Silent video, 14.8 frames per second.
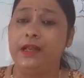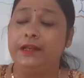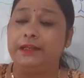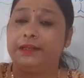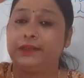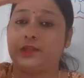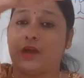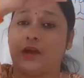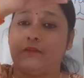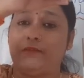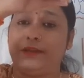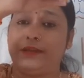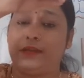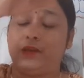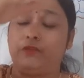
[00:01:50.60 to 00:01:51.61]
dissolve
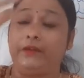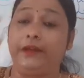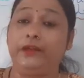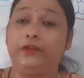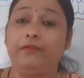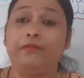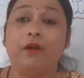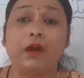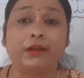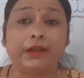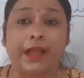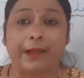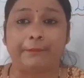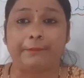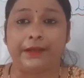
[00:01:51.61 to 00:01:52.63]
in liquid, what
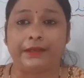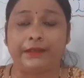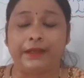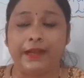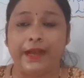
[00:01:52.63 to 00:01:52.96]
happened?